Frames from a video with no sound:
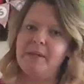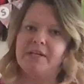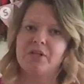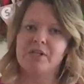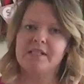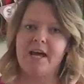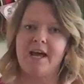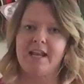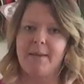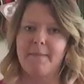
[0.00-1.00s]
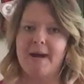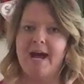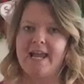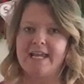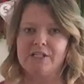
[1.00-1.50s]
pictures on
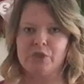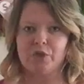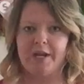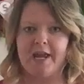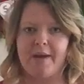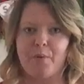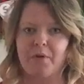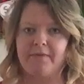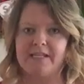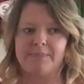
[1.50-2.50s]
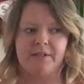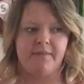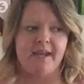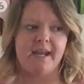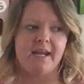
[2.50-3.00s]
my Instagram or Facebook
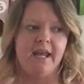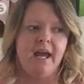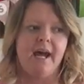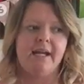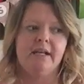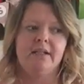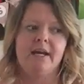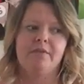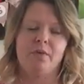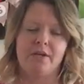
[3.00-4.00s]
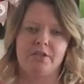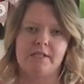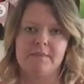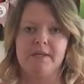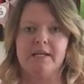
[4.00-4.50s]
feed, I get a lot of
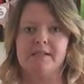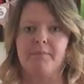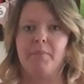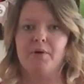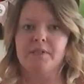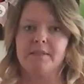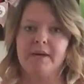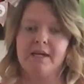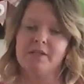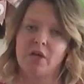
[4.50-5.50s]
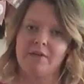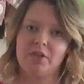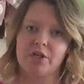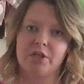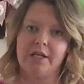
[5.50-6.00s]
questions because most of my soft
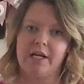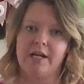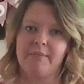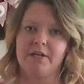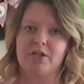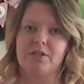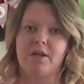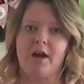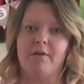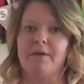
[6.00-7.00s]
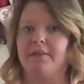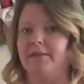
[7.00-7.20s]
structure carrier pictures are with the